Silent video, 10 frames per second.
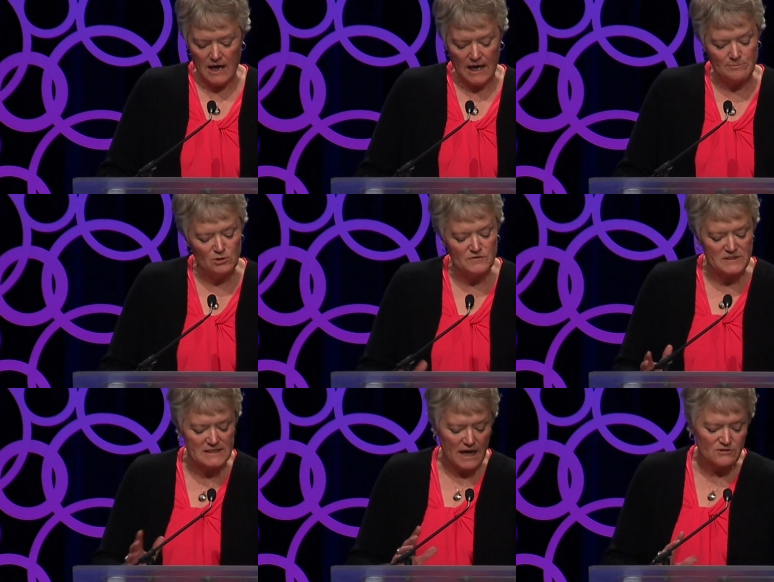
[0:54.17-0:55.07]
I had moved
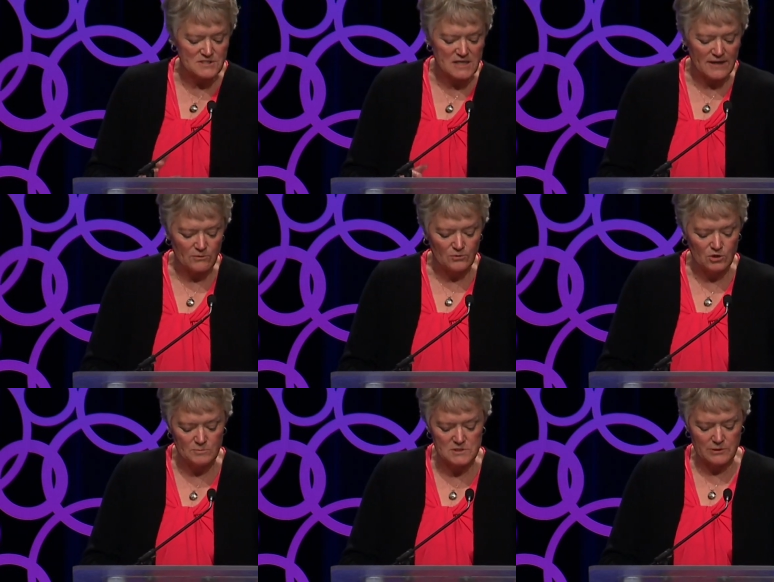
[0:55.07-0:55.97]
to the other side of the
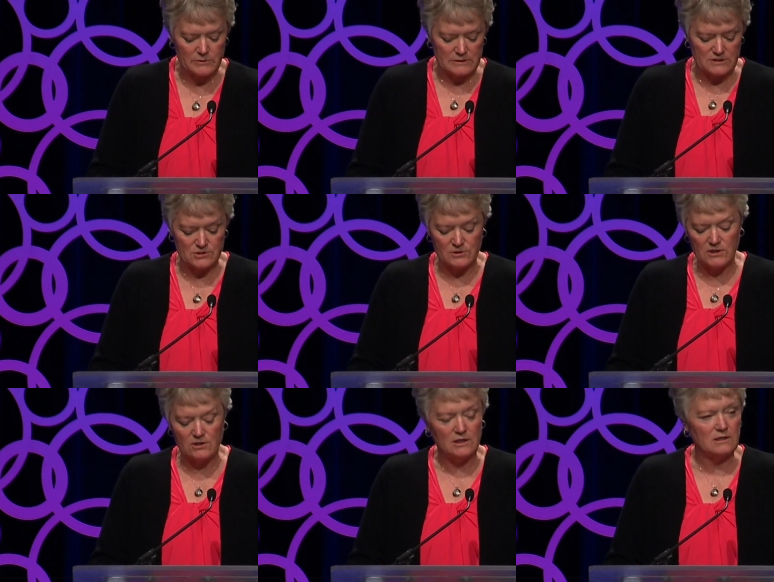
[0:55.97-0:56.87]
room to return
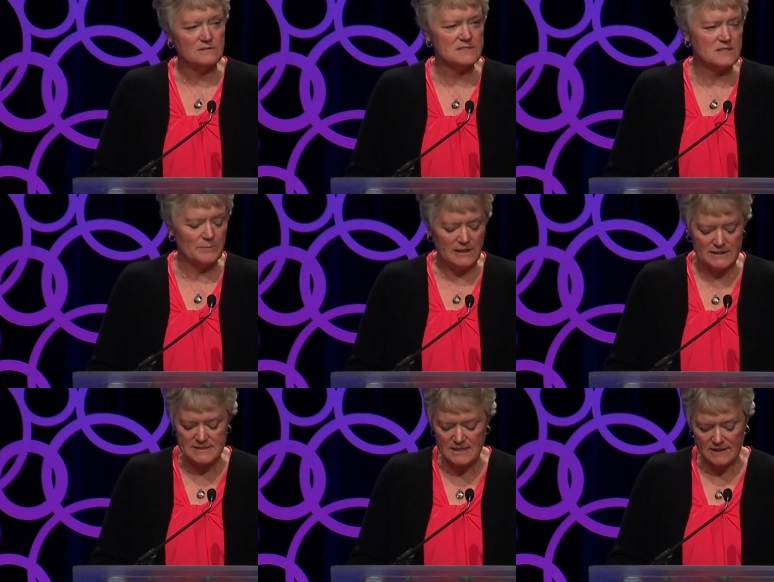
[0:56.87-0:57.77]
the call to someone
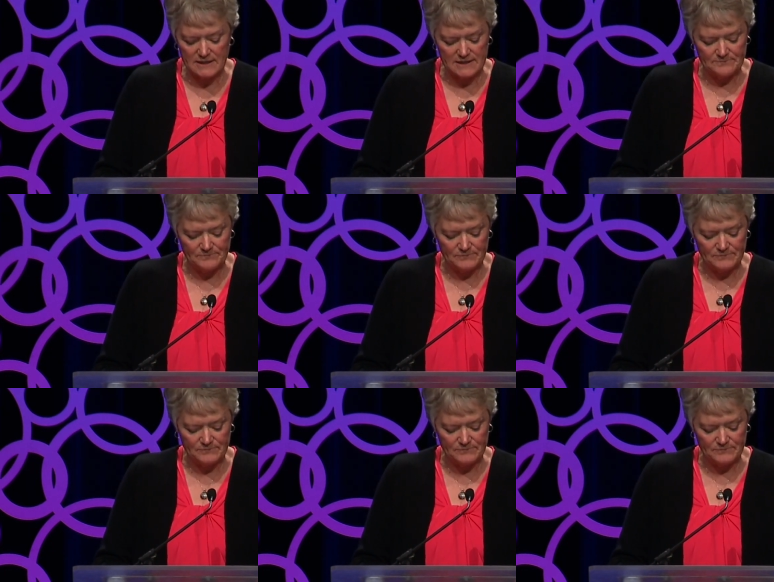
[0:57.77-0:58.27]
in Kentucky.